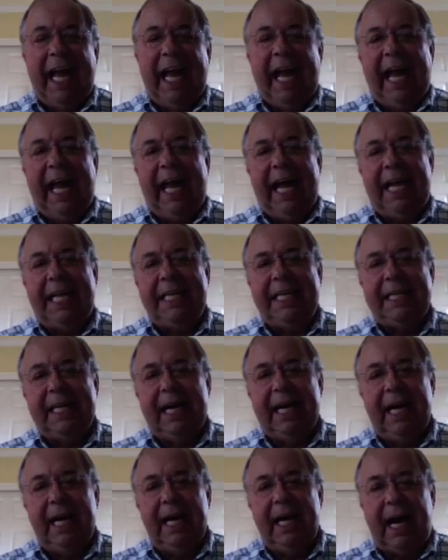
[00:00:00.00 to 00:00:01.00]
And
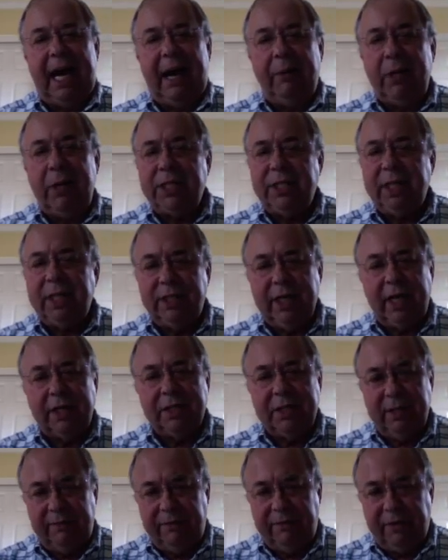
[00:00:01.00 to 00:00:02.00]
uh, I would
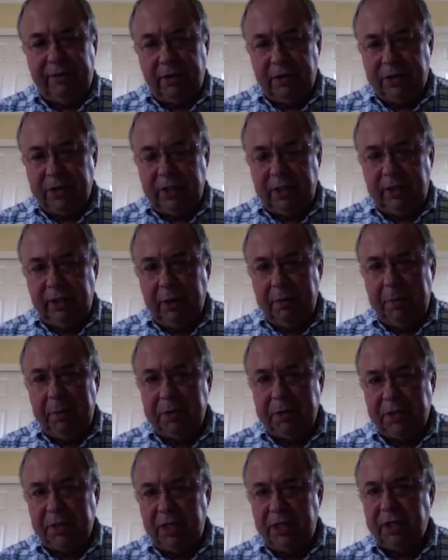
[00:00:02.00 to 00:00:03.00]
suggest that folks in your
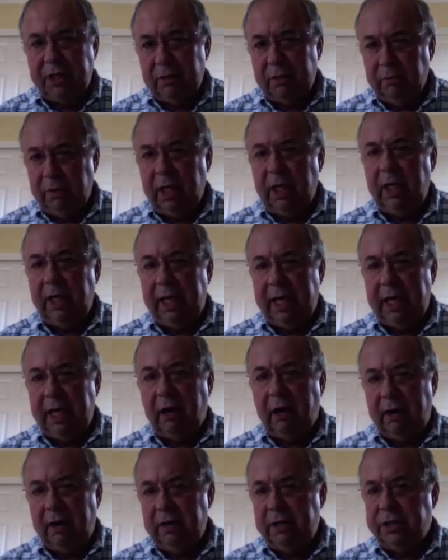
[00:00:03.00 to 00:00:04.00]
position really
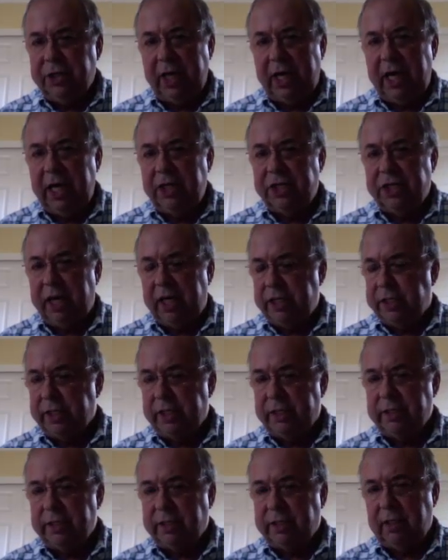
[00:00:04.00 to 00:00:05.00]
are the change
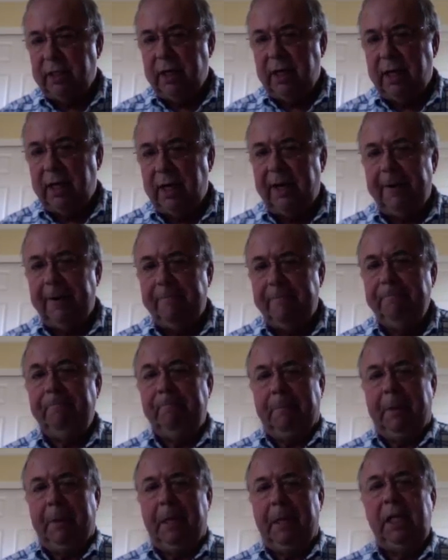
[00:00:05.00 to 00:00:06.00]
agents. Um,
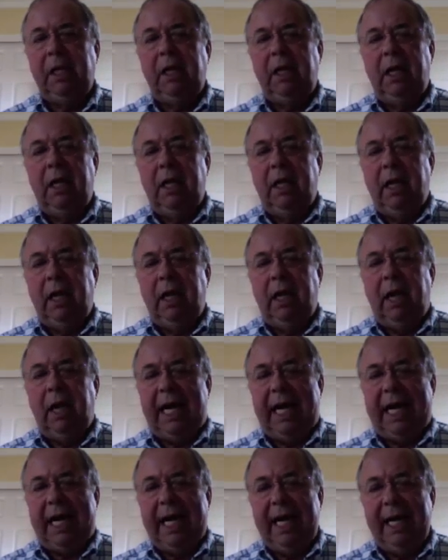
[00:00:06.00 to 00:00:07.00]

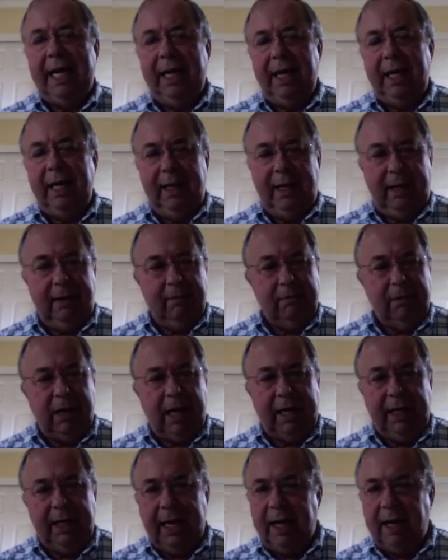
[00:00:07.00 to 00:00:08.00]
I,
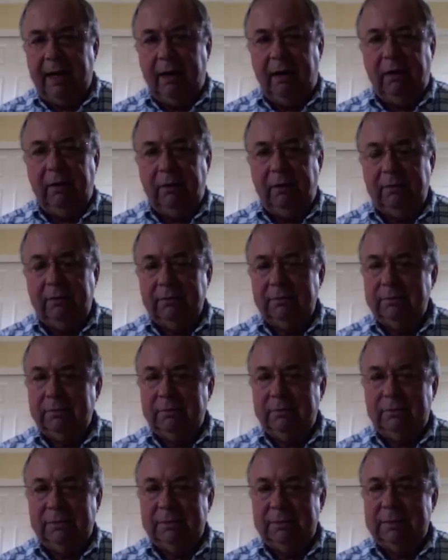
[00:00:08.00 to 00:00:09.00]
right now,
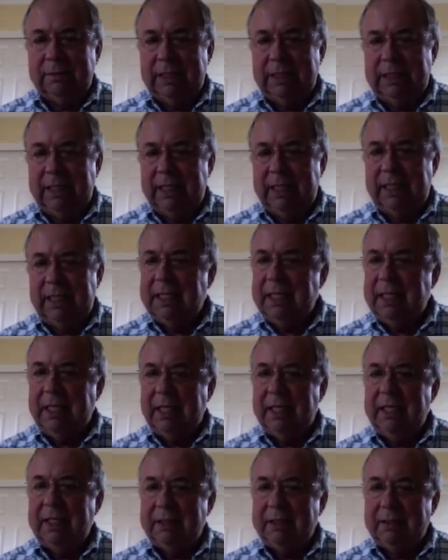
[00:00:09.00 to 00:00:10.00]

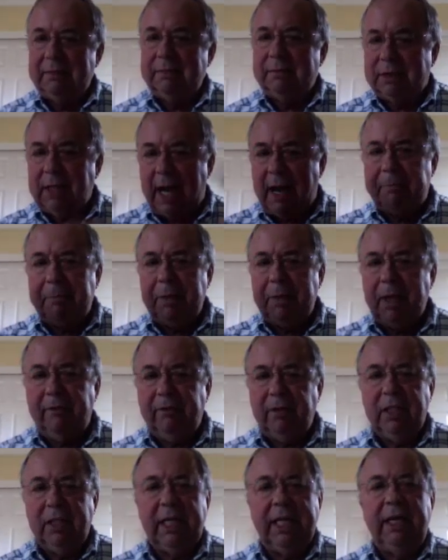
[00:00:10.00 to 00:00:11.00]
the top
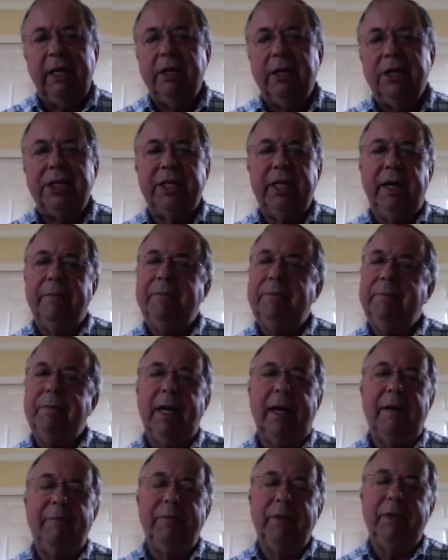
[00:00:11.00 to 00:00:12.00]
level leadership,
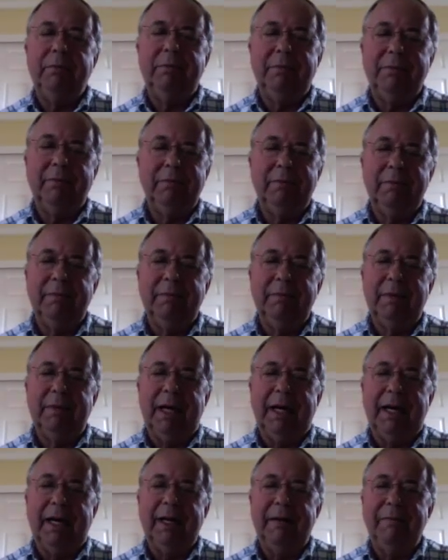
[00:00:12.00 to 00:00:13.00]
um,
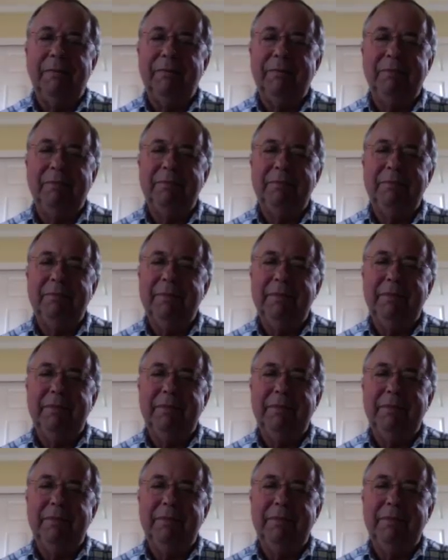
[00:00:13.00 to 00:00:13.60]
I am